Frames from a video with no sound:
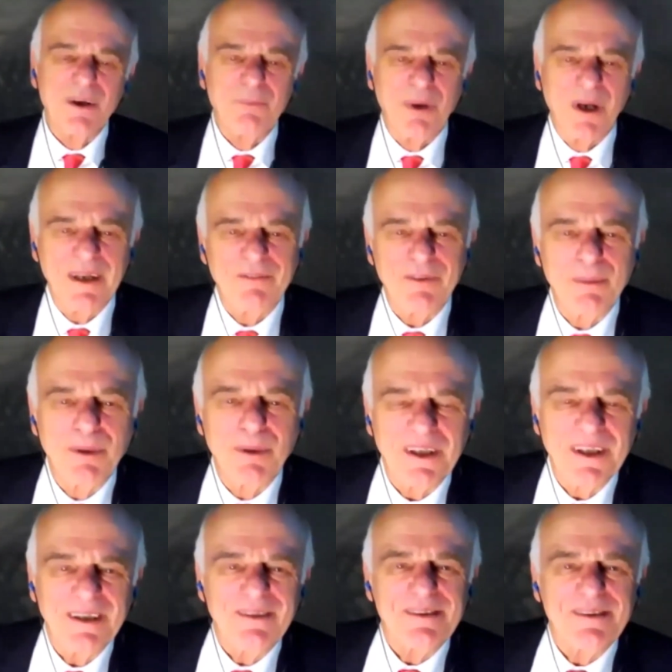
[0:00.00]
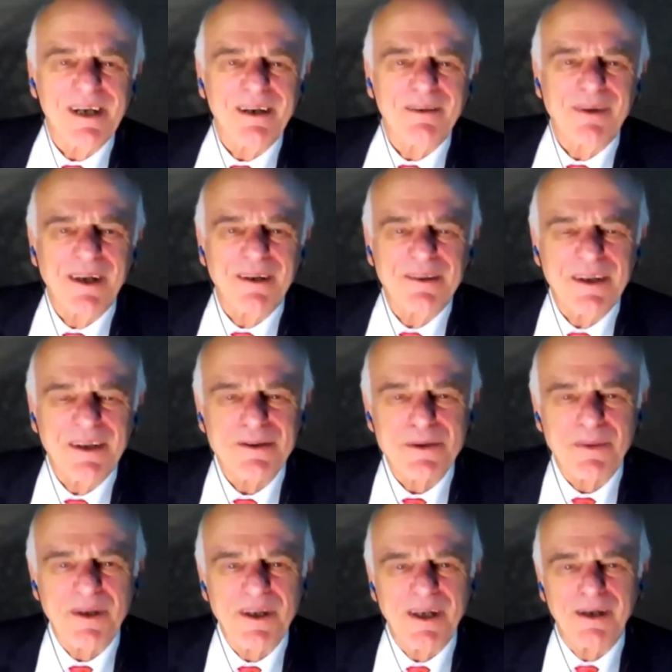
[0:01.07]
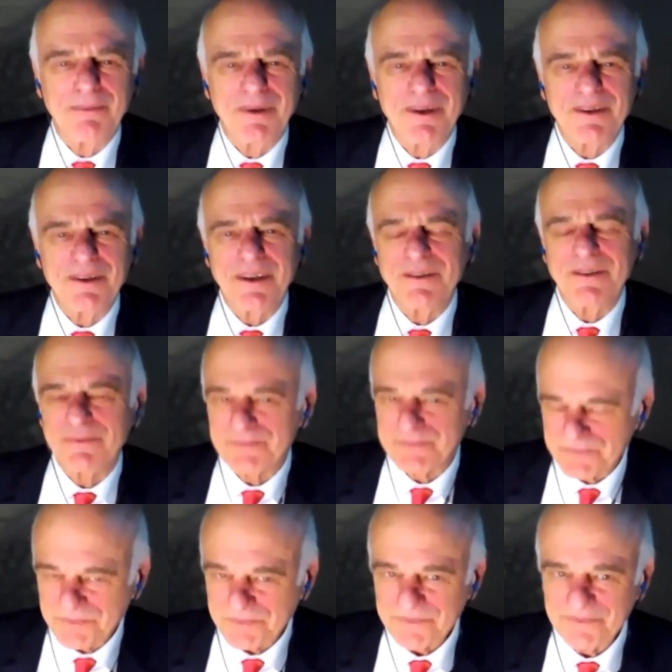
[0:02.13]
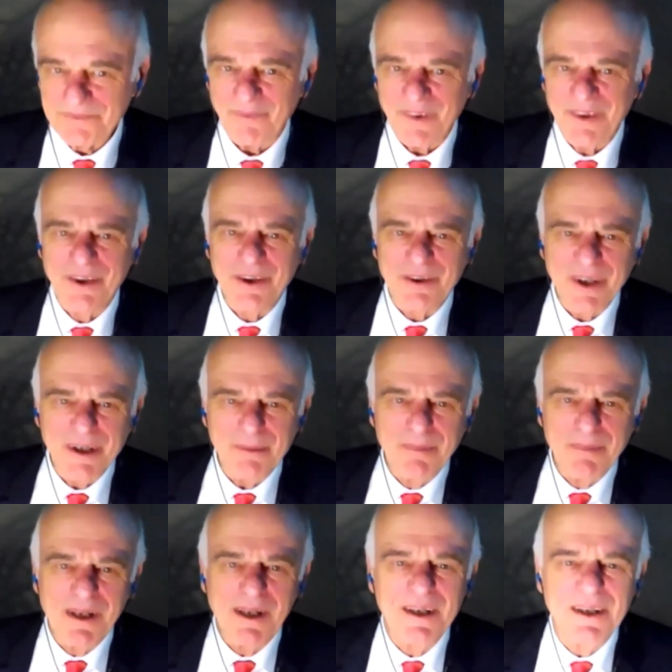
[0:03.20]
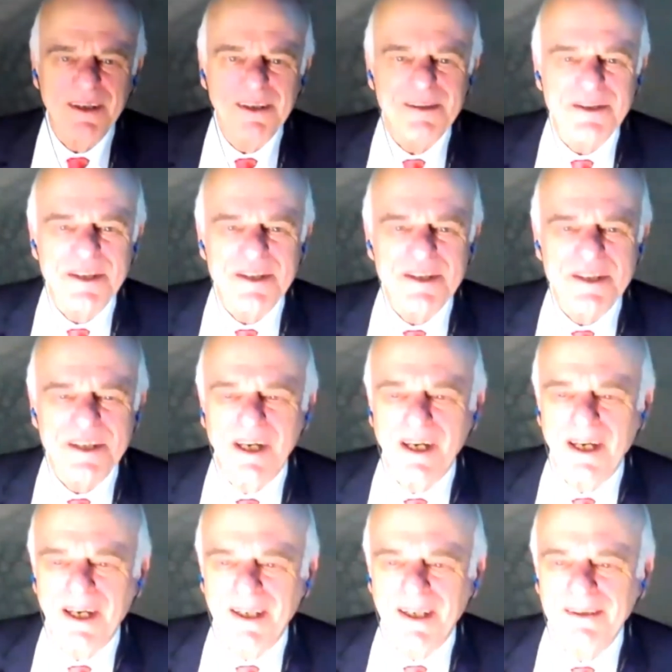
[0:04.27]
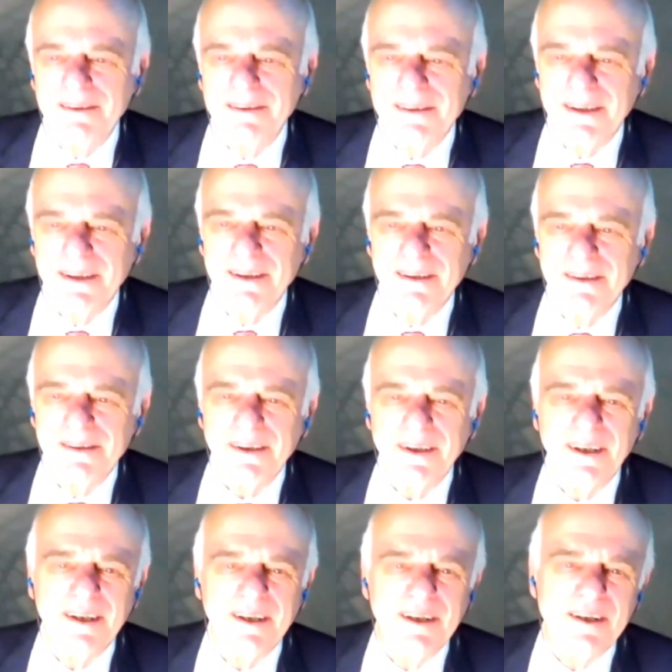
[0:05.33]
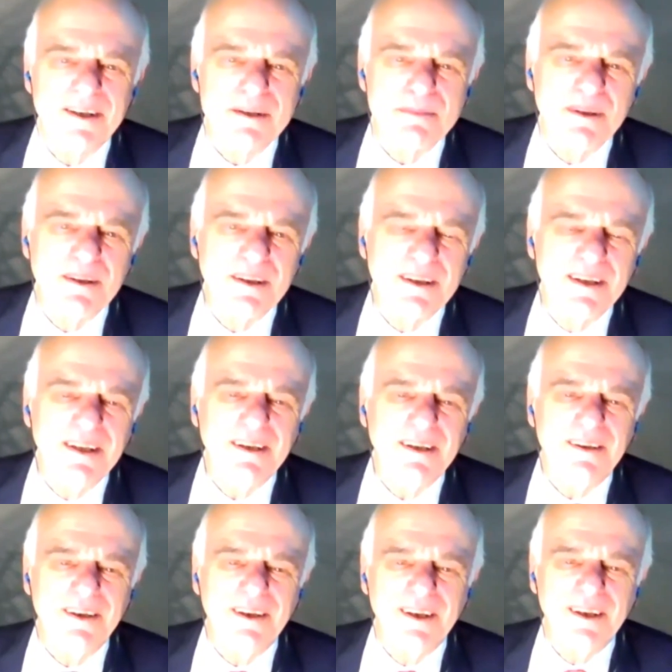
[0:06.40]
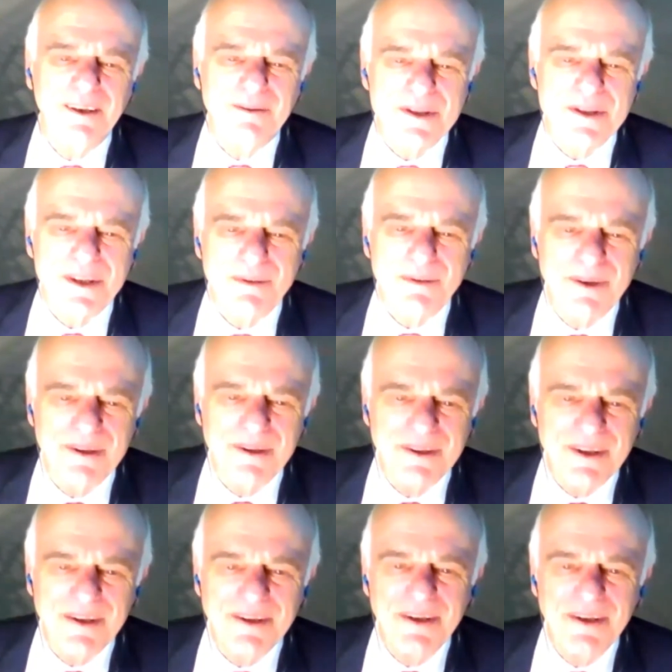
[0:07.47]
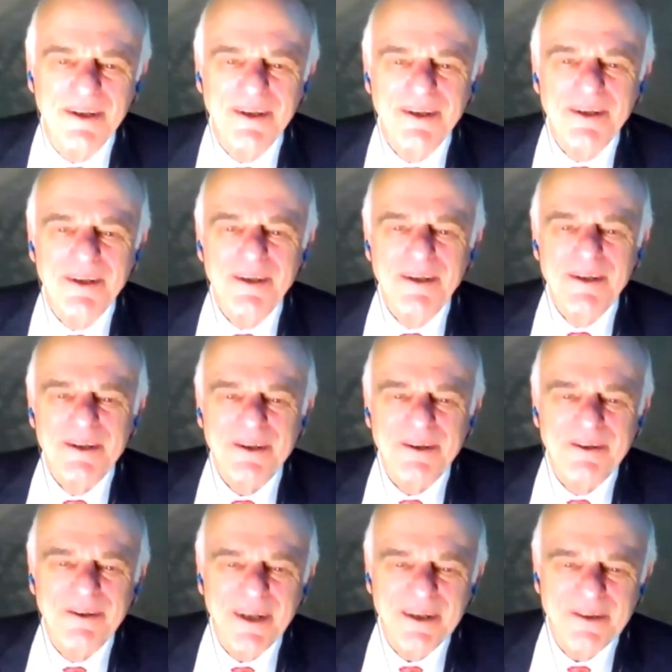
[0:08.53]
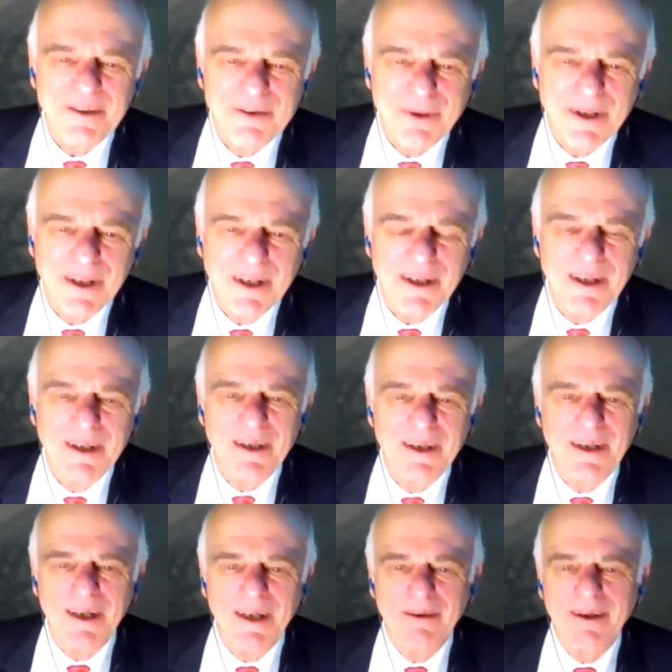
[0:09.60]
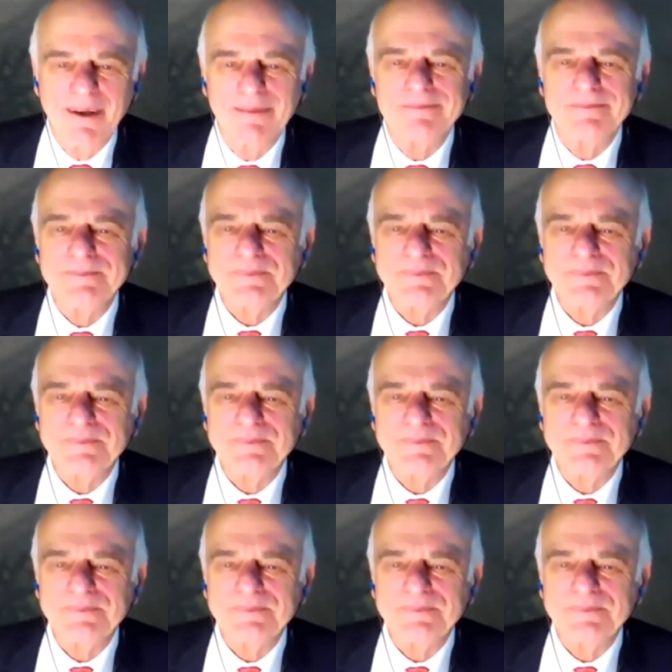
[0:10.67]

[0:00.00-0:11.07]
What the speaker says: Well, everybody, I wanted to greet my sister Anne and her husband Keith, and I also wanted to greet Twee and Lara.